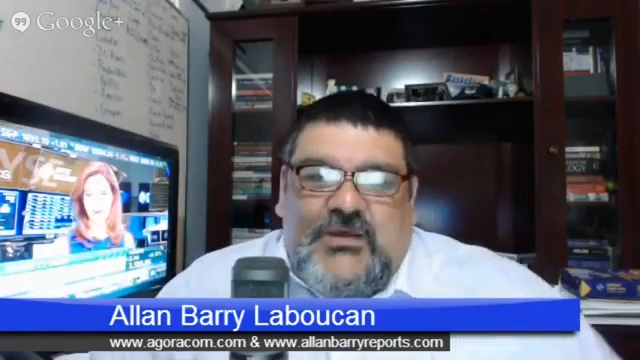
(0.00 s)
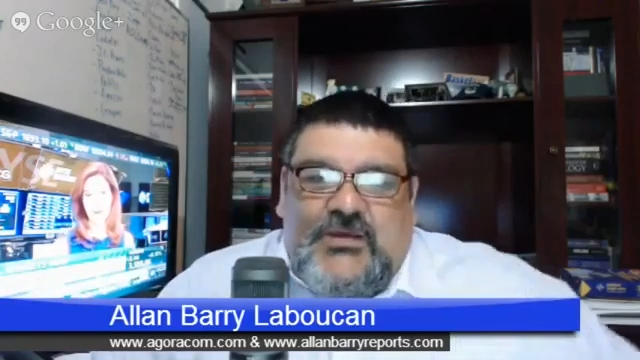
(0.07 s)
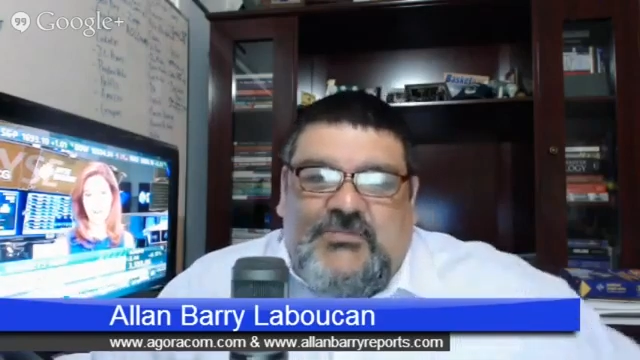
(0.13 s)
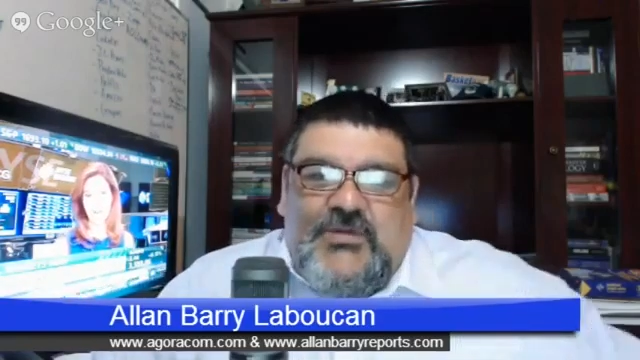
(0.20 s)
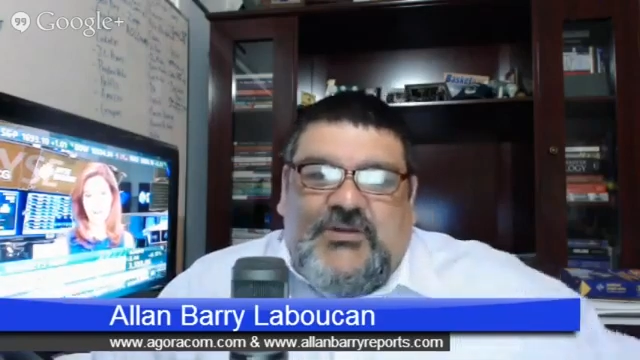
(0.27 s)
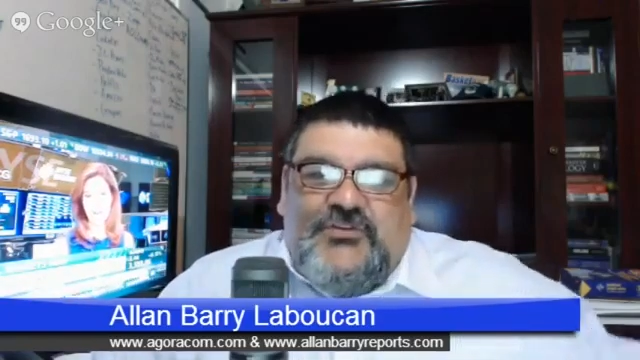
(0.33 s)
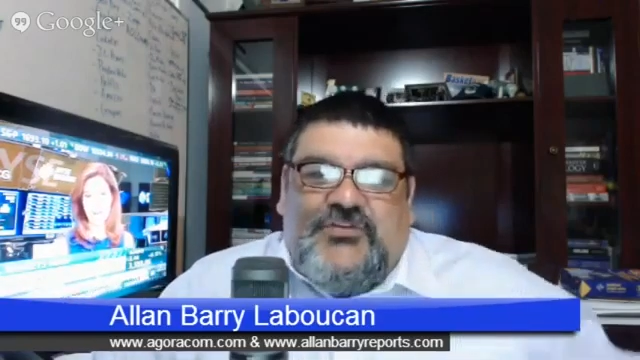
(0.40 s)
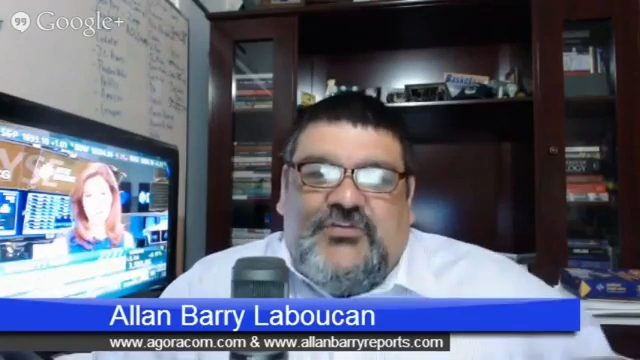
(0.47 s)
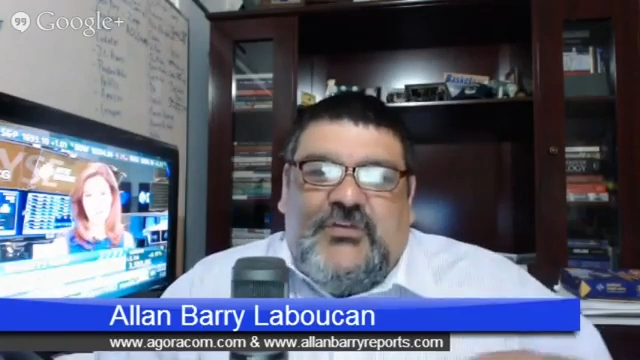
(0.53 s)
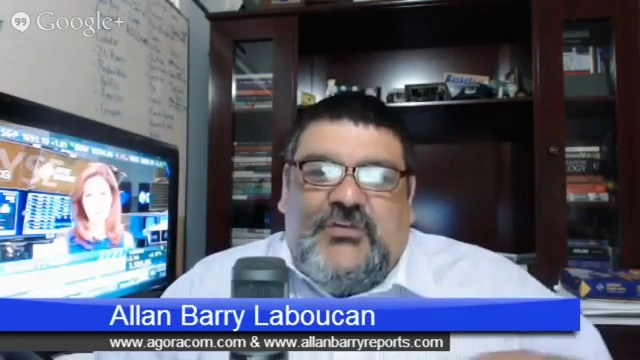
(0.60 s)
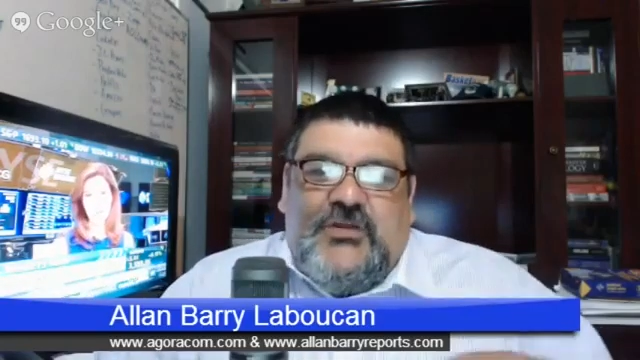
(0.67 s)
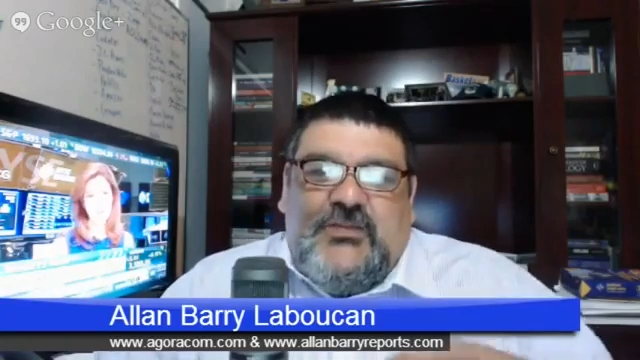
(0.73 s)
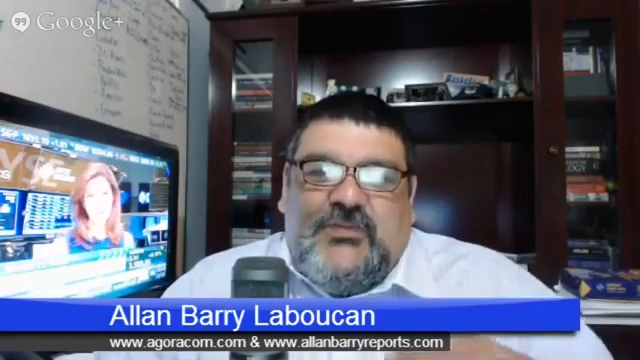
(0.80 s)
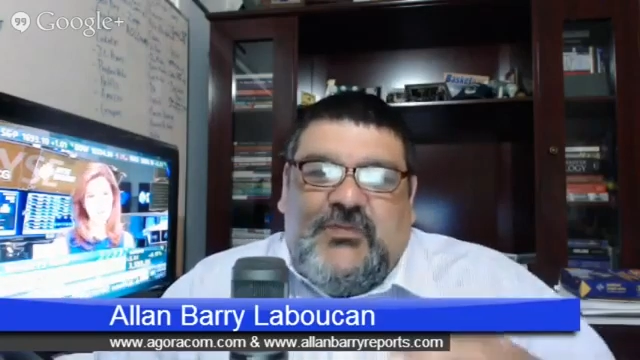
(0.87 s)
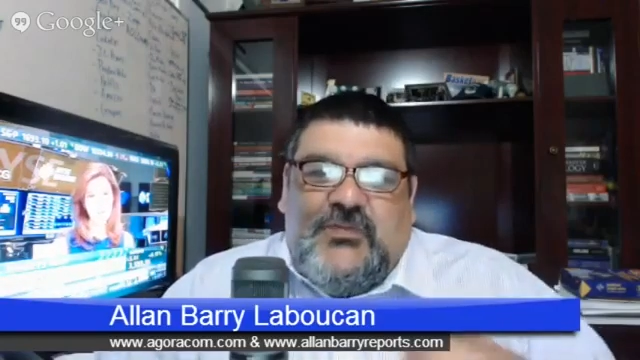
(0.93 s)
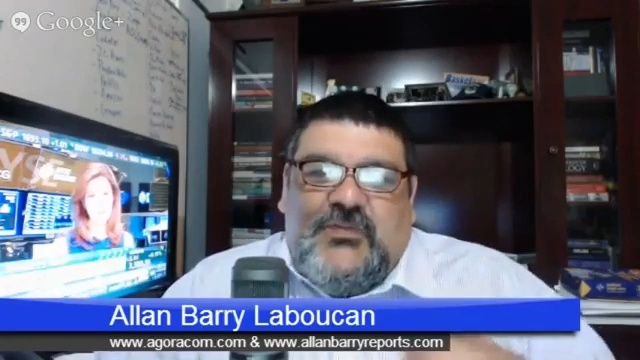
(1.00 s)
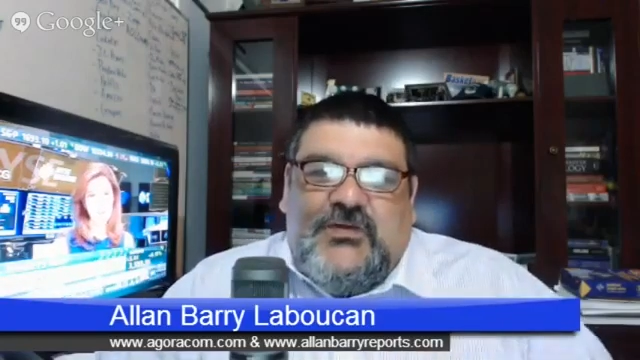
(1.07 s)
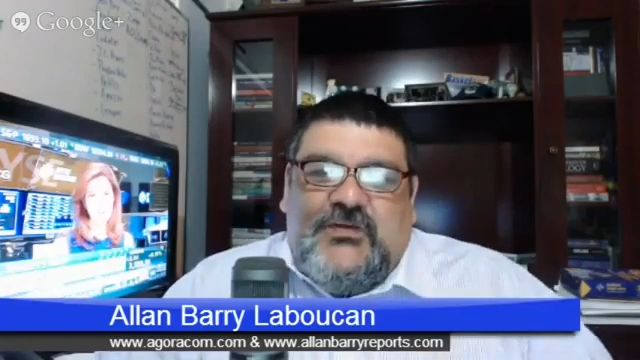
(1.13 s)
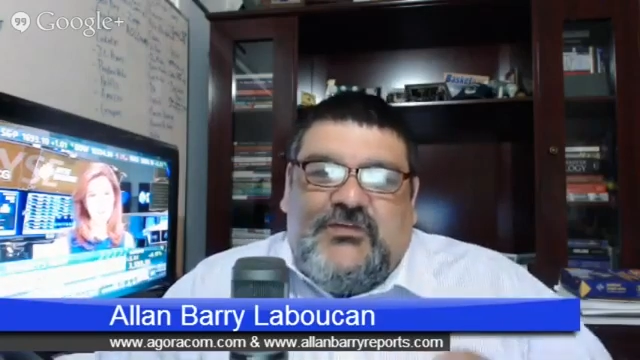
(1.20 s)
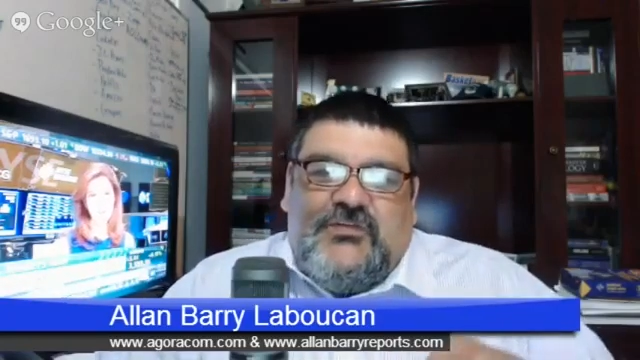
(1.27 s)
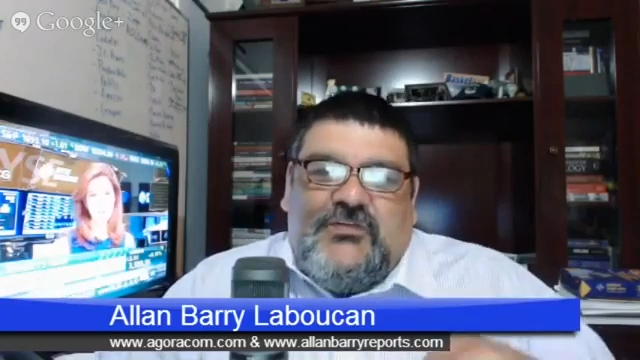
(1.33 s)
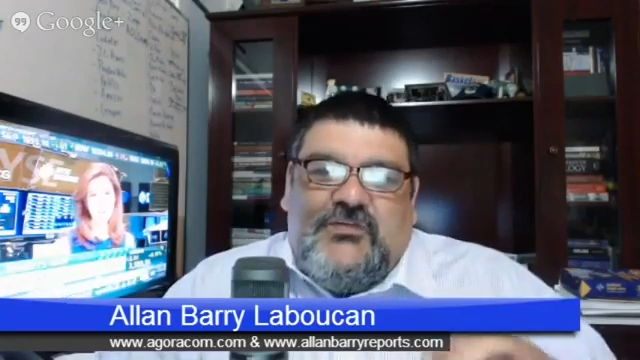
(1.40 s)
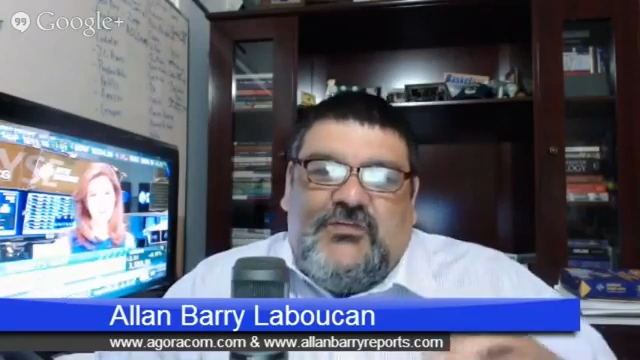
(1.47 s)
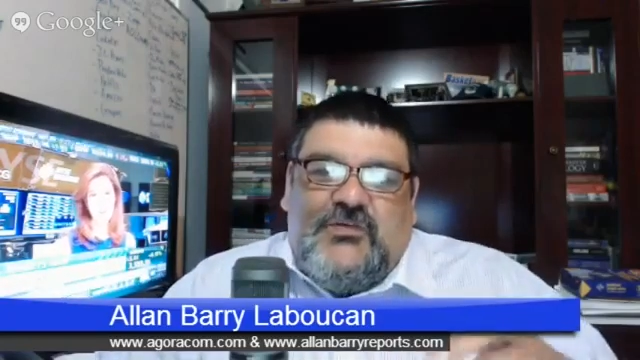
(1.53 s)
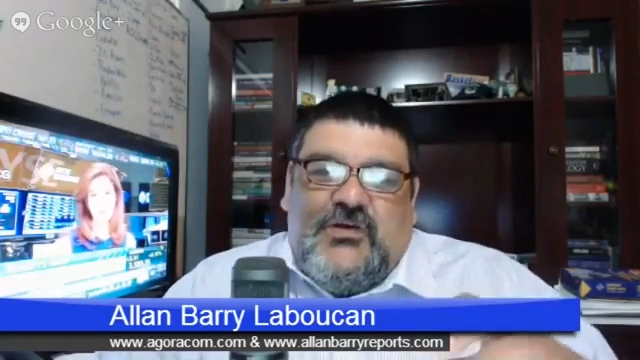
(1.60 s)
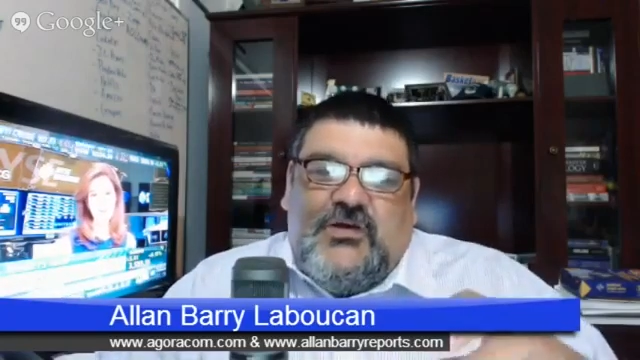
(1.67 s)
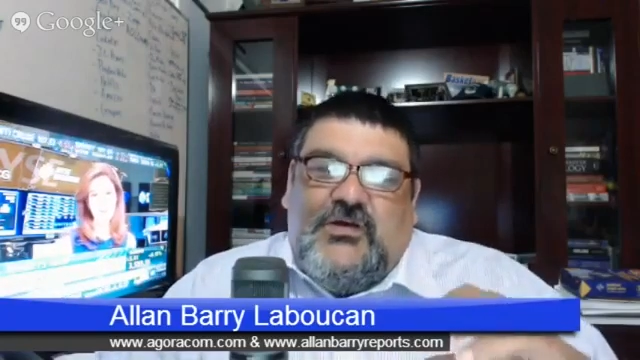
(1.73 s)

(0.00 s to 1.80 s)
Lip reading: he mentioned that these